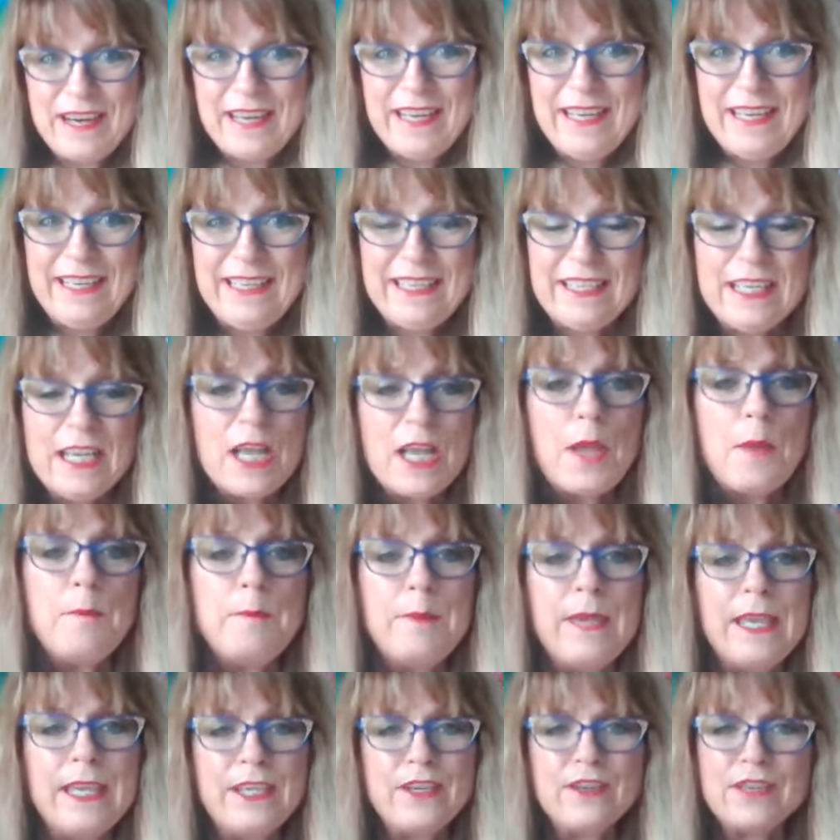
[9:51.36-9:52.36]
Right?
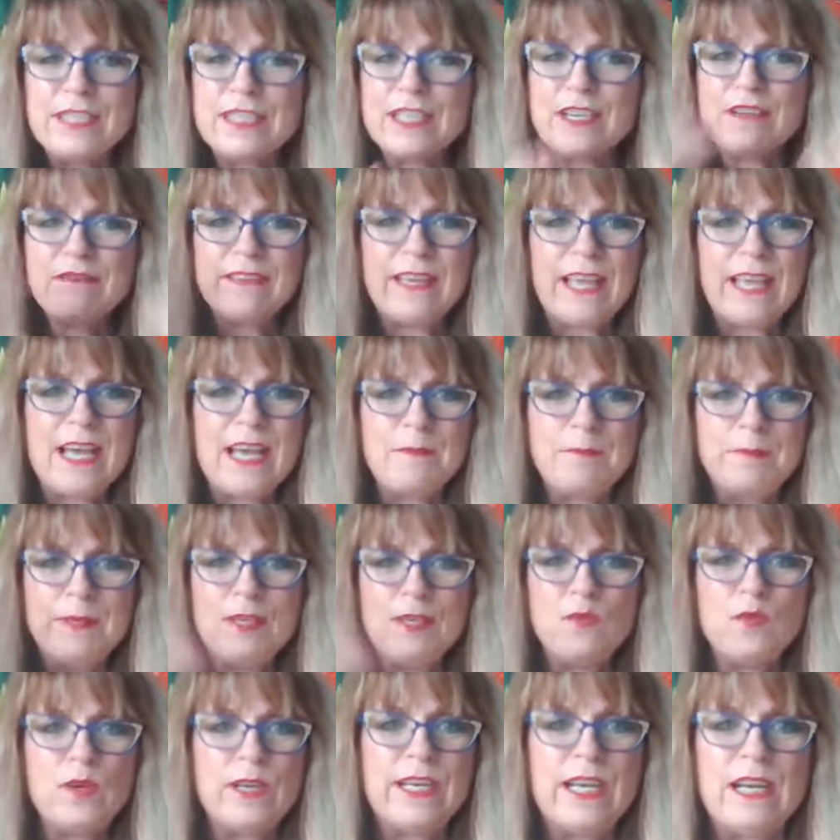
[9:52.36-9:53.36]
Make yourself
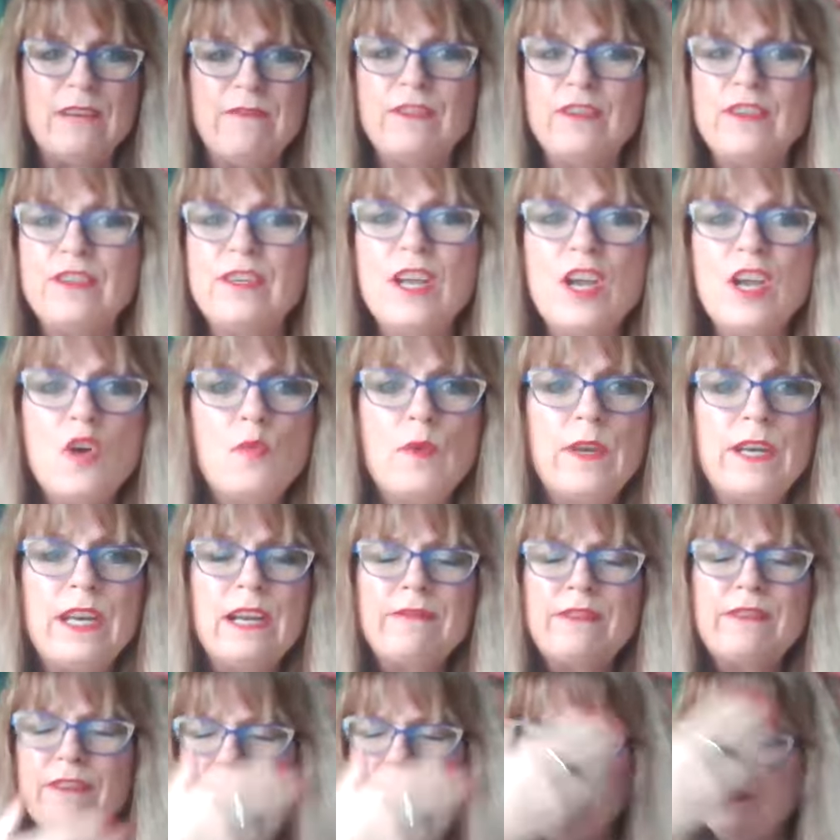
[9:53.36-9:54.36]
happy, whatever,
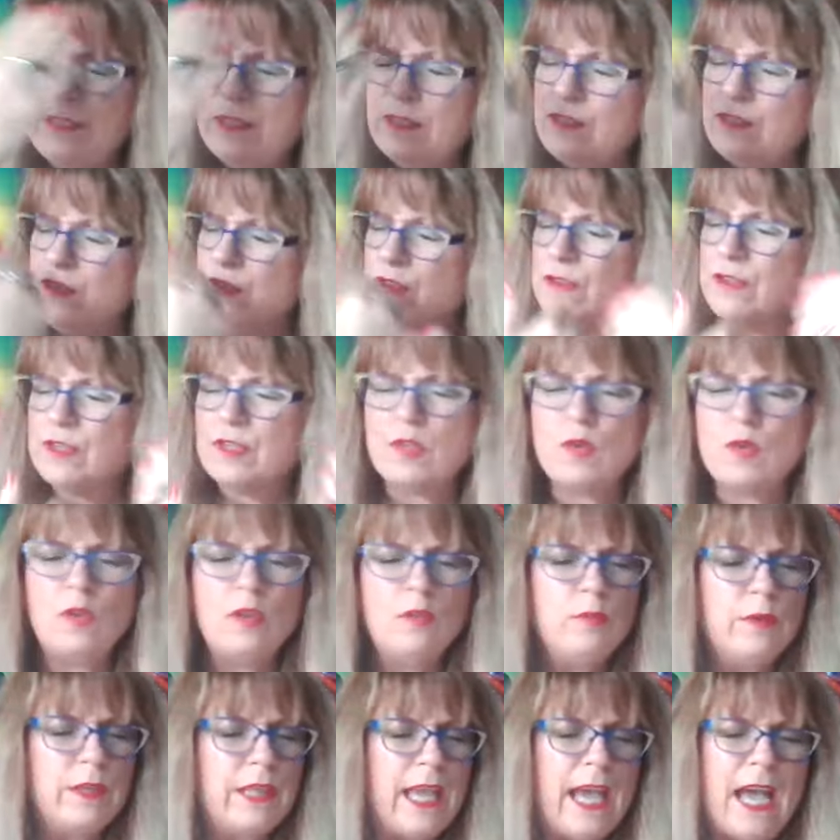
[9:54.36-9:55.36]
whatever fills your
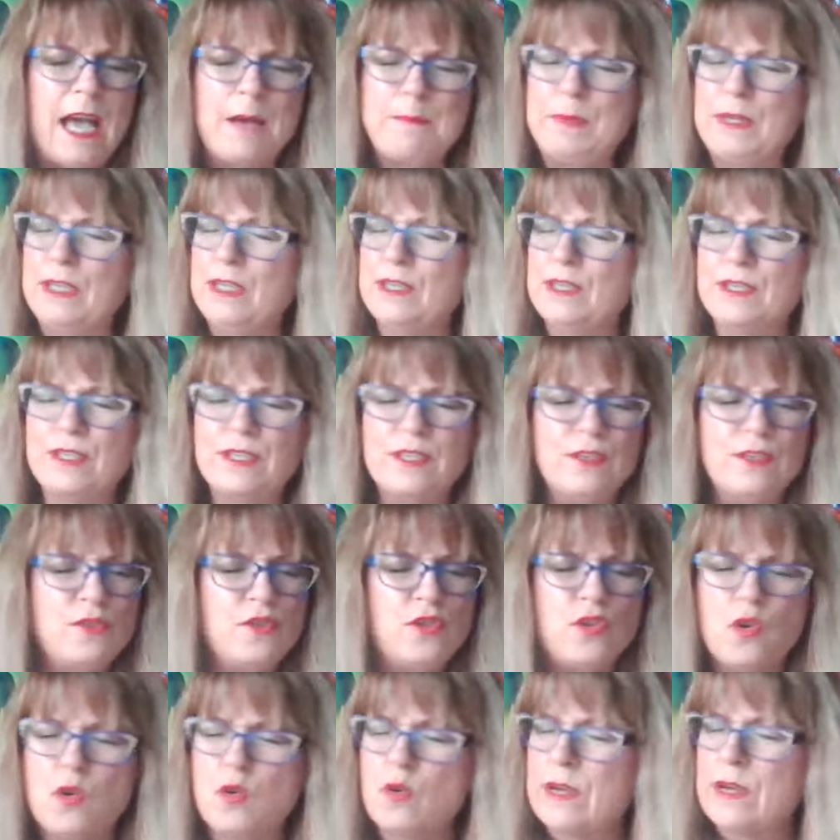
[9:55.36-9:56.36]
soul with happiness
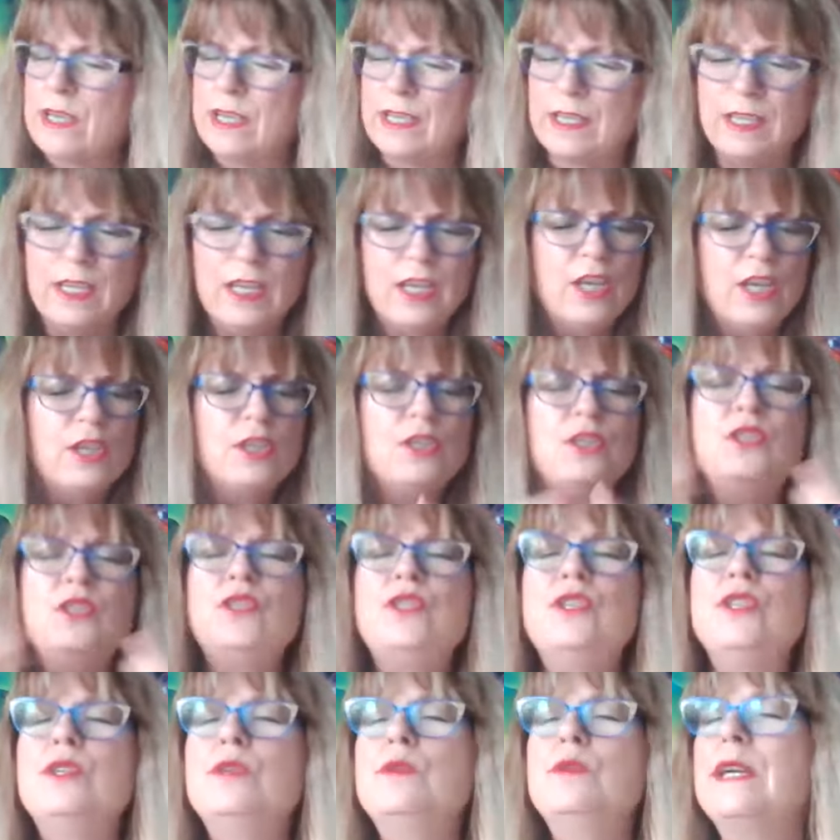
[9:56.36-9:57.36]
and joy,
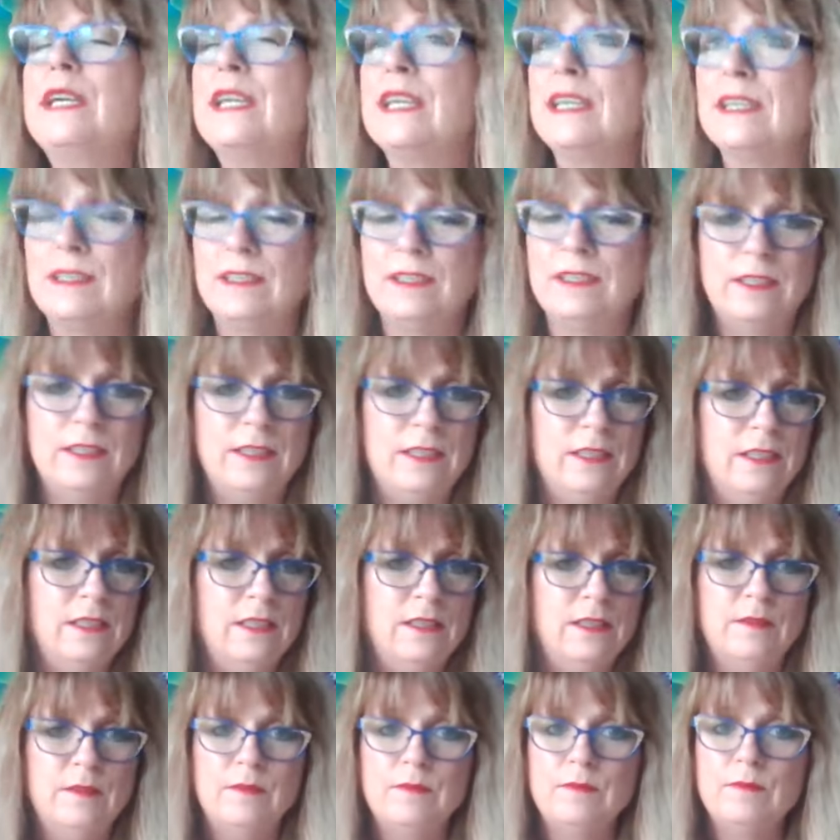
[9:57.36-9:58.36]
do it.
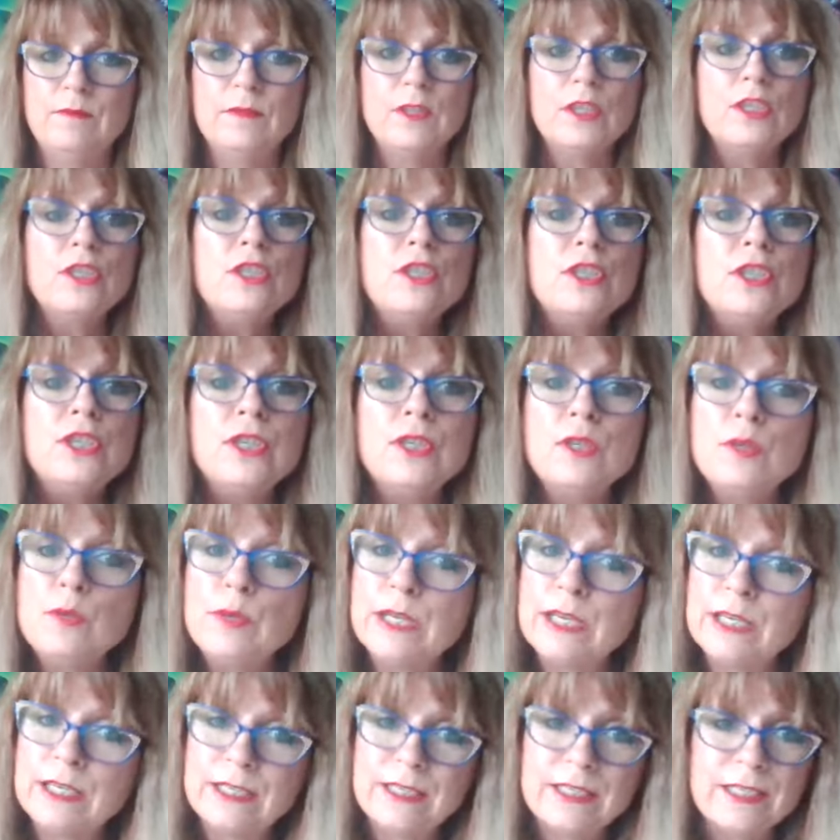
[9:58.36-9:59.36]

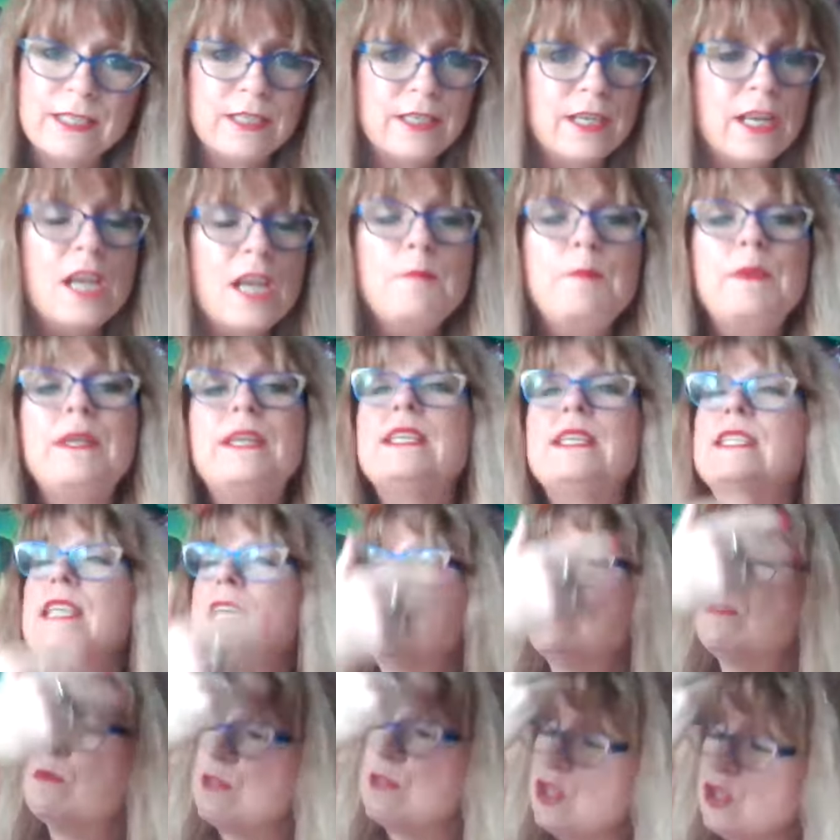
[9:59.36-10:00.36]
Do it because
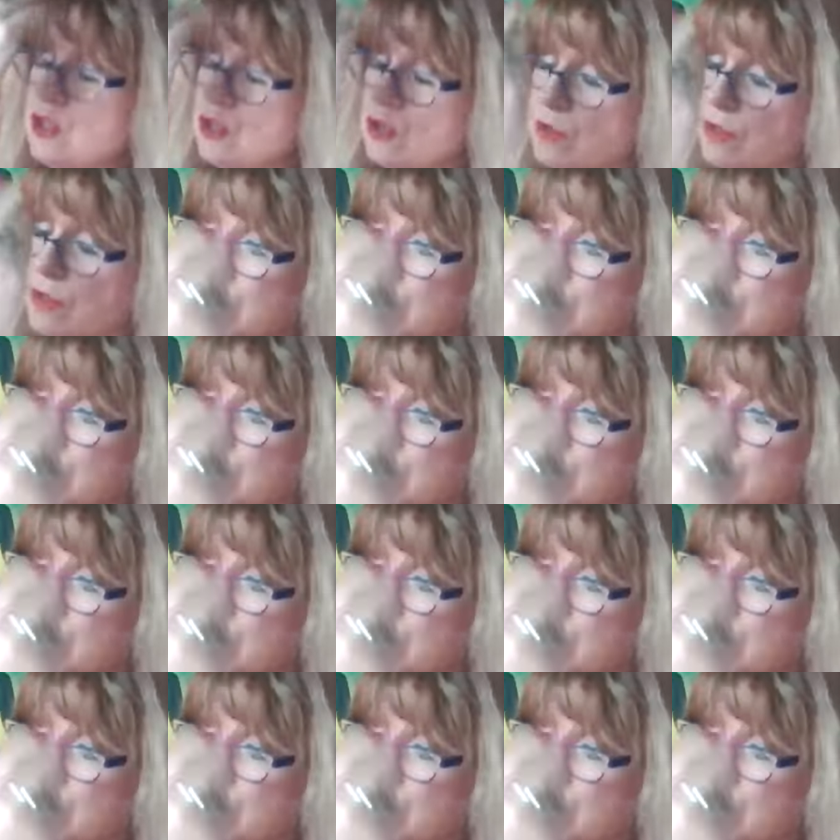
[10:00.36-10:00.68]
that's what